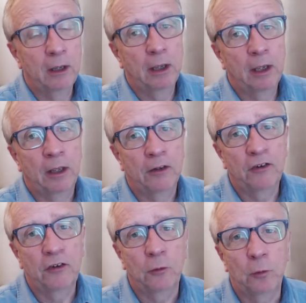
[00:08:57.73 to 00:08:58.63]
to
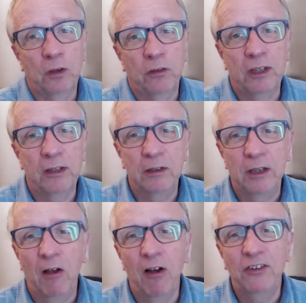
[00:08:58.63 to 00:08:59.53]
do with the
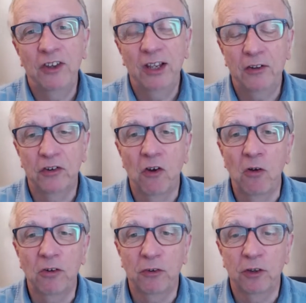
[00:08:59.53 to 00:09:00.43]
high-tech
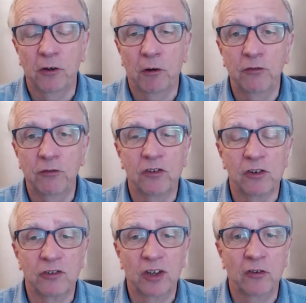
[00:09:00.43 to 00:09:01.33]
stocks, artificial
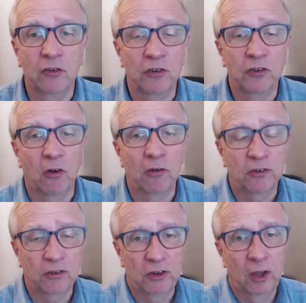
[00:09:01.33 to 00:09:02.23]
intelligence
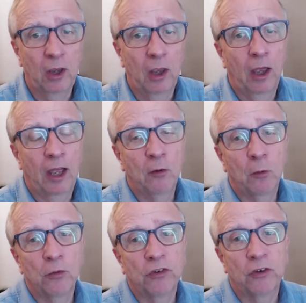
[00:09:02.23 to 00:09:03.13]
stocks, and
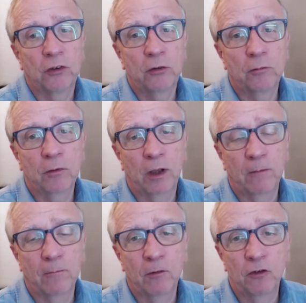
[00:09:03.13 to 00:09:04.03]

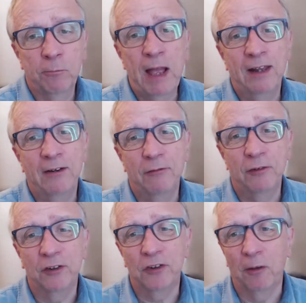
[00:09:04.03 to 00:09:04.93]
also Japan, for
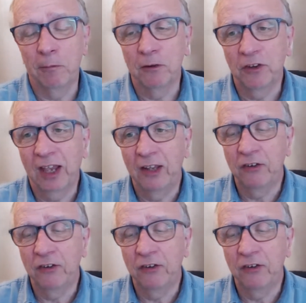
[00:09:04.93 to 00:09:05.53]
example, has had